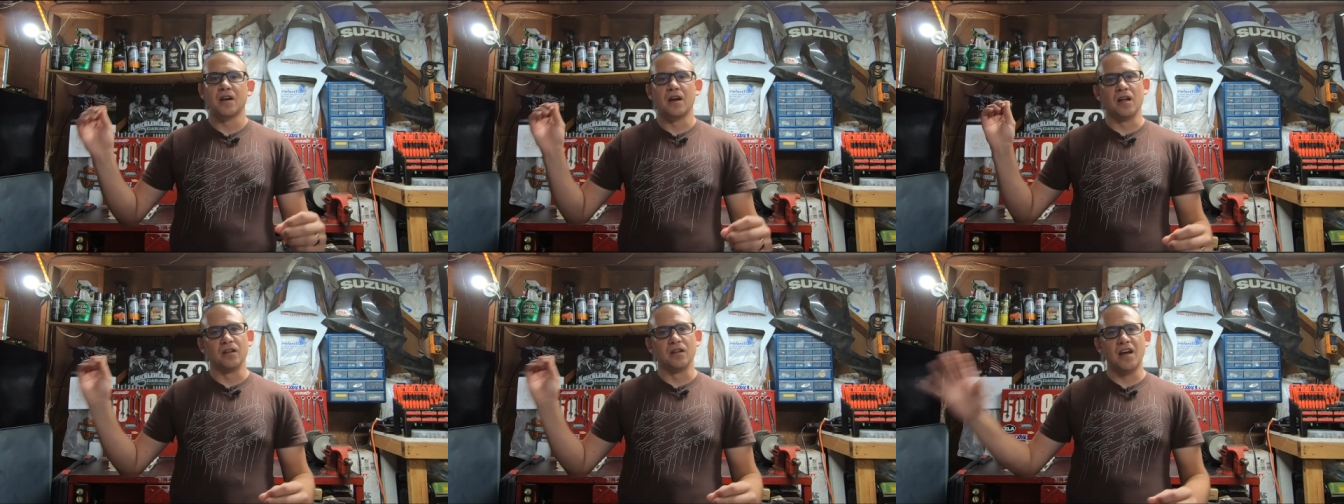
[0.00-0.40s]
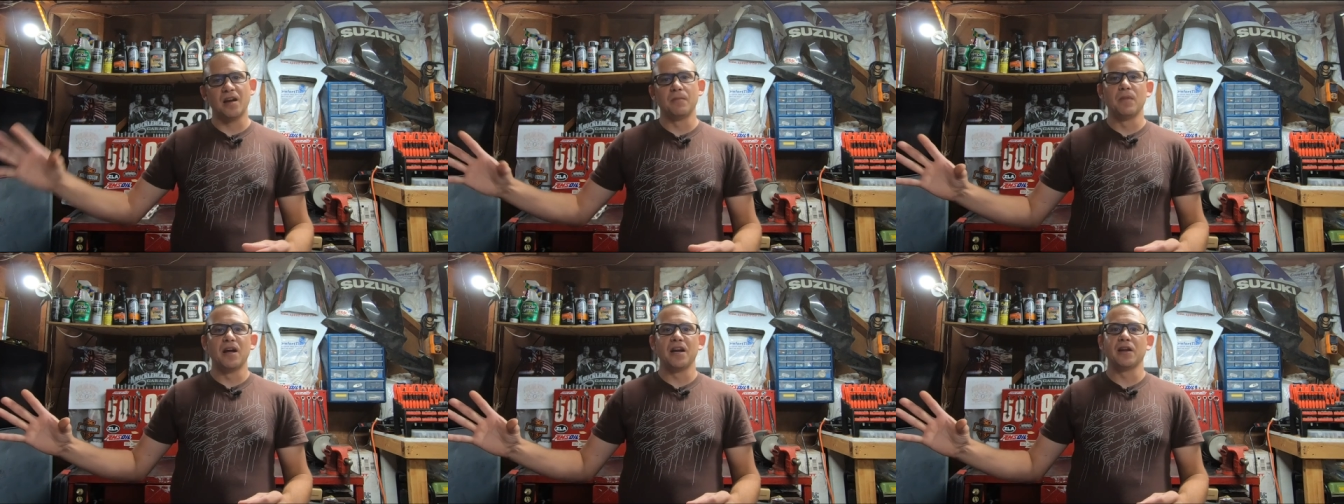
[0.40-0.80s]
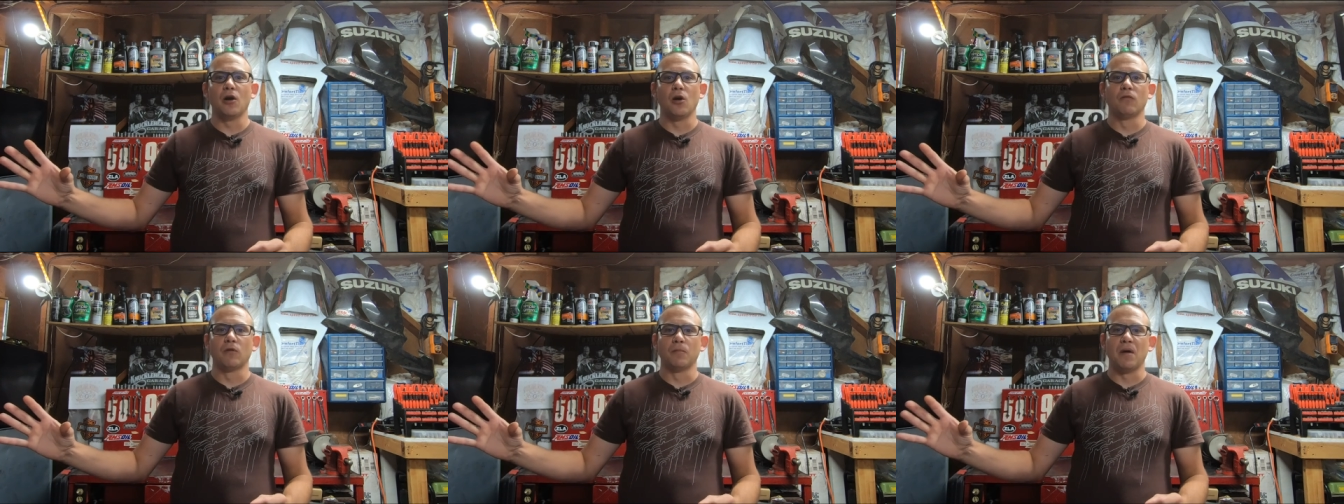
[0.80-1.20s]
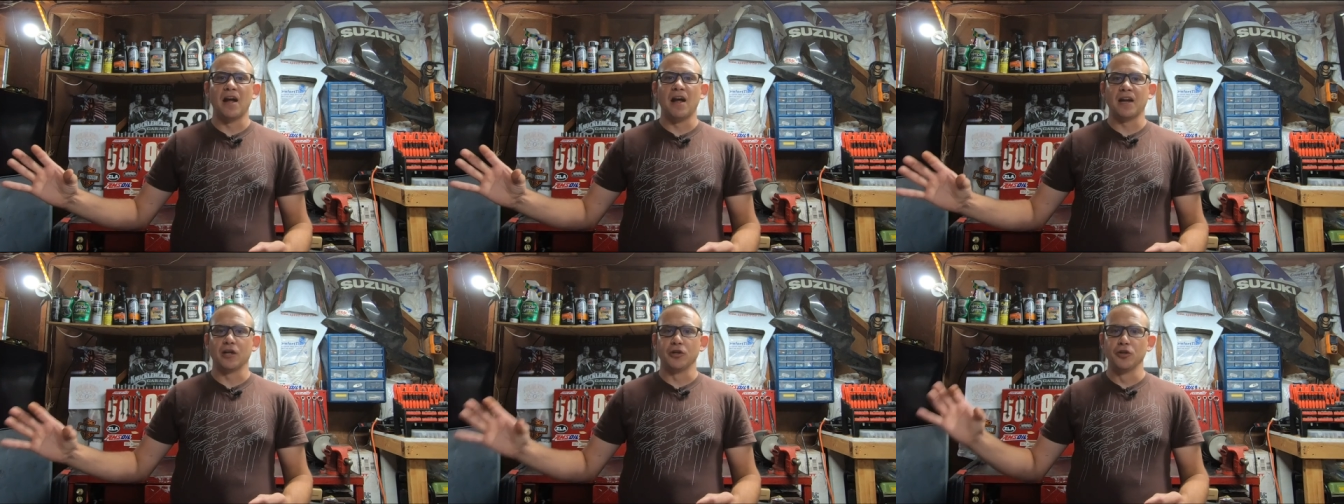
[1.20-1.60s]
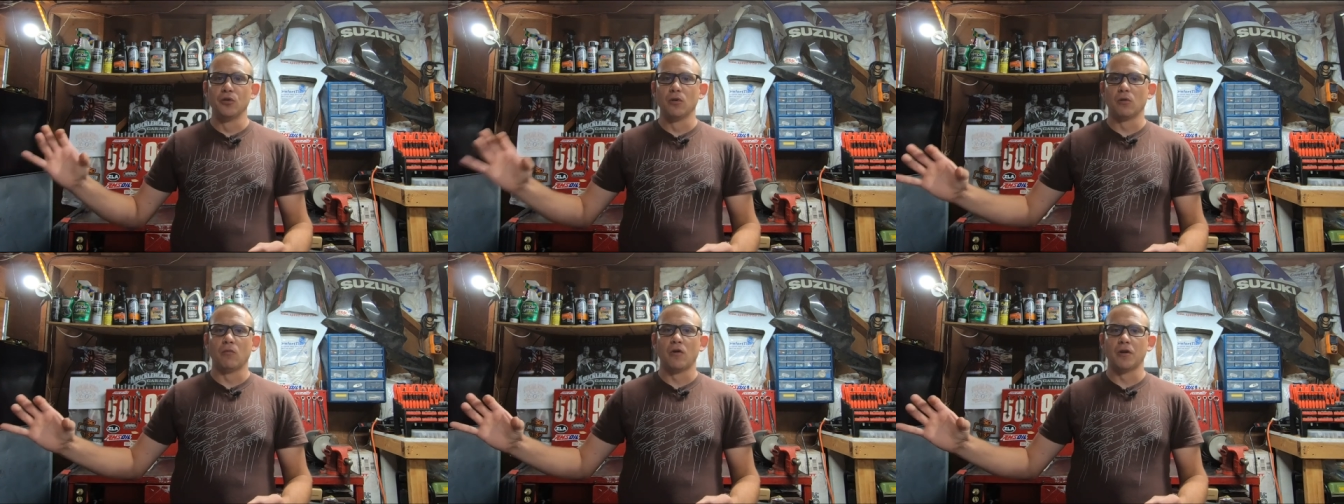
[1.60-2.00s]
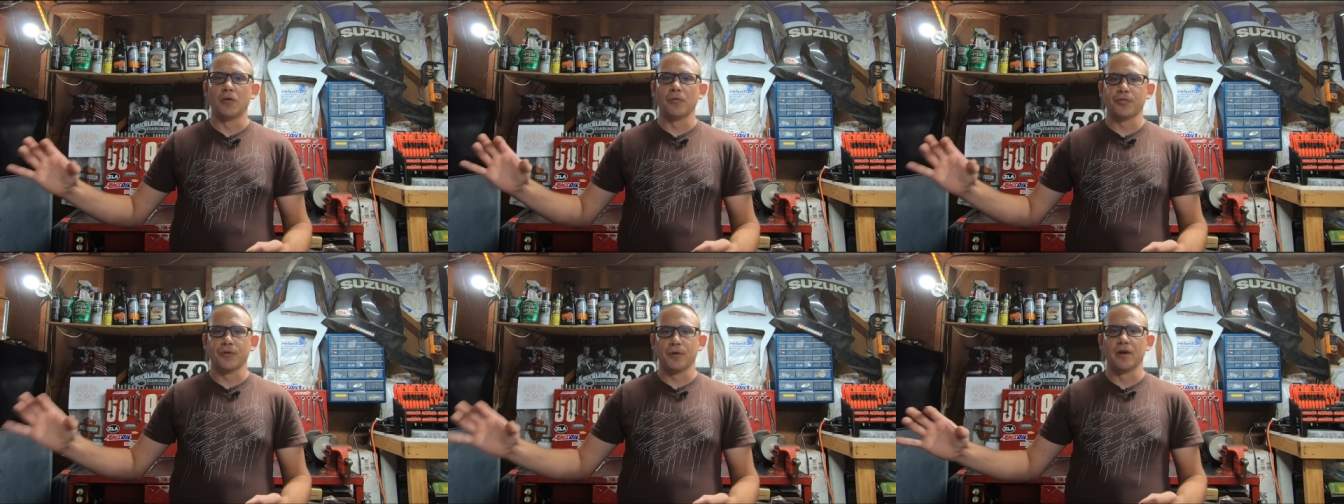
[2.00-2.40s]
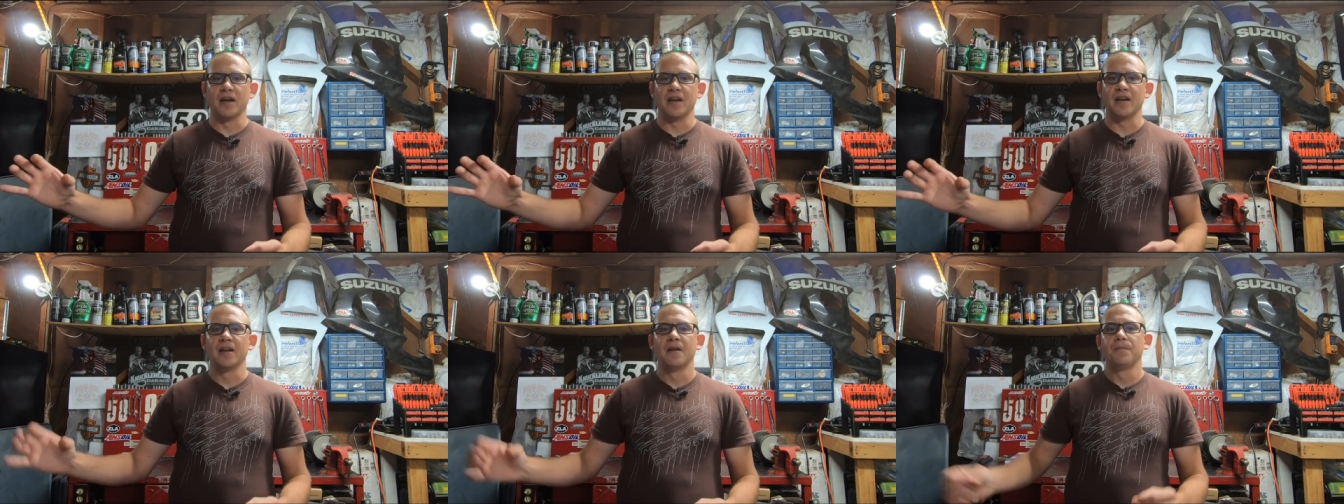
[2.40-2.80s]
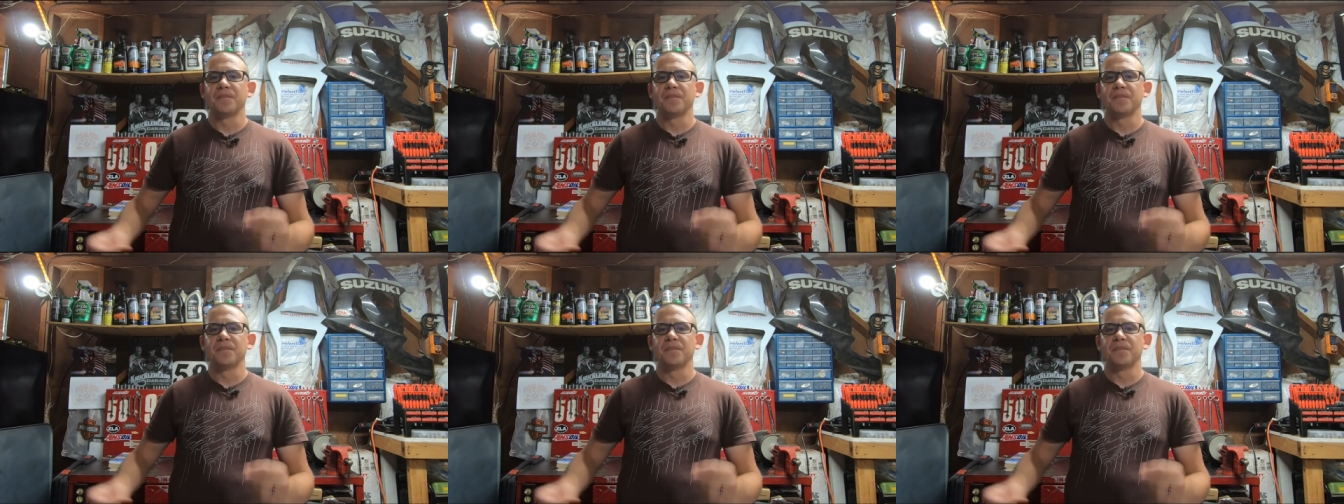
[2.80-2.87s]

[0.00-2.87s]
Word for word: a lot of money over buying a newer 103,